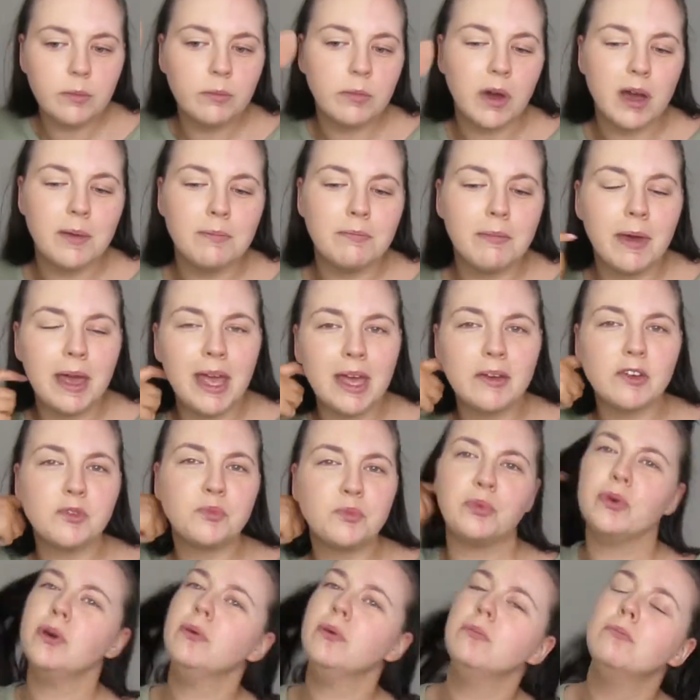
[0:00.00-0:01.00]
I may have to
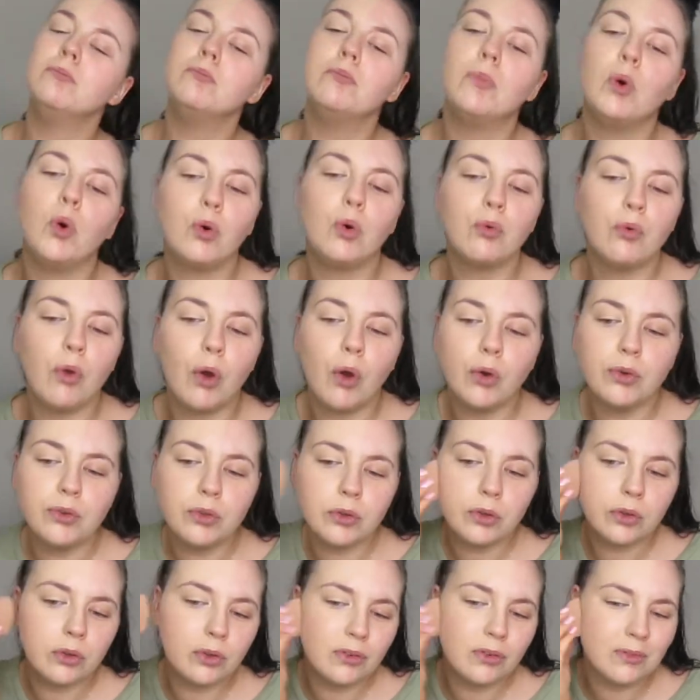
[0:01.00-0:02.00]
put more on.
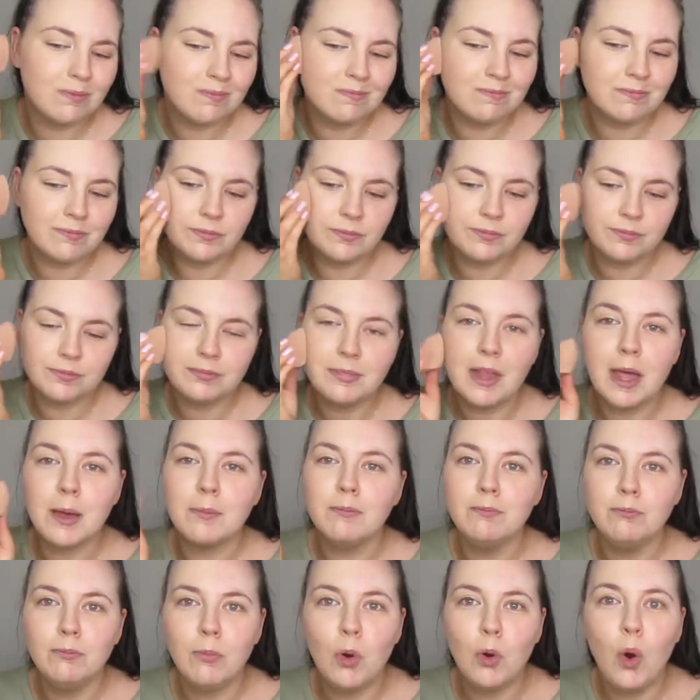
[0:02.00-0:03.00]

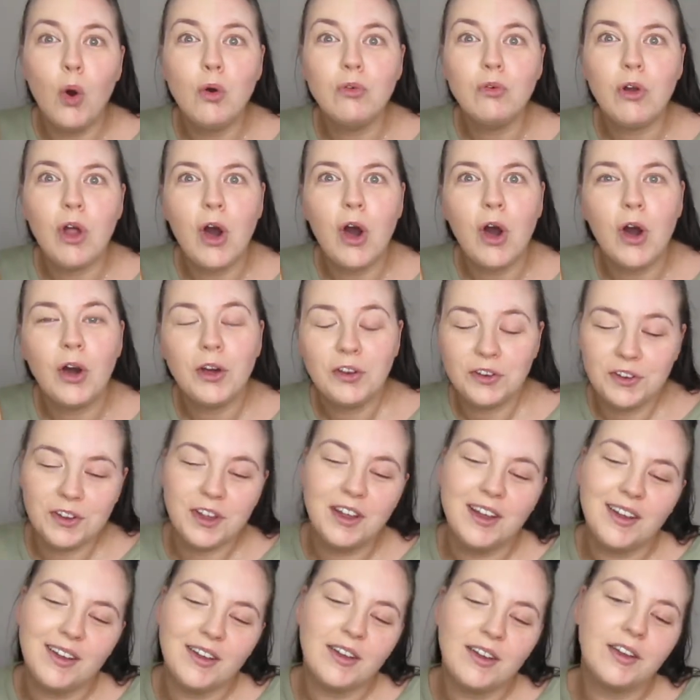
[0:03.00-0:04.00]
More on!